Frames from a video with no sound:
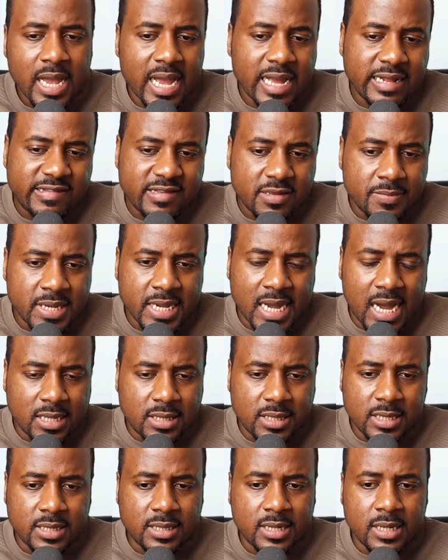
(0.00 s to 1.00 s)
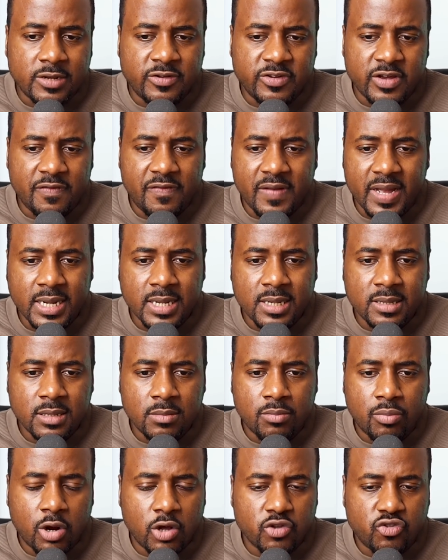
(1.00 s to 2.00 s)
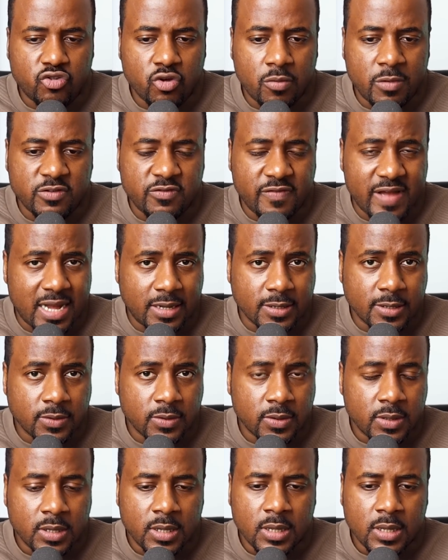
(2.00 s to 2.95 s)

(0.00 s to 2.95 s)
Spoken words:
And to me, I think that Jeff Van Gundy brought so much value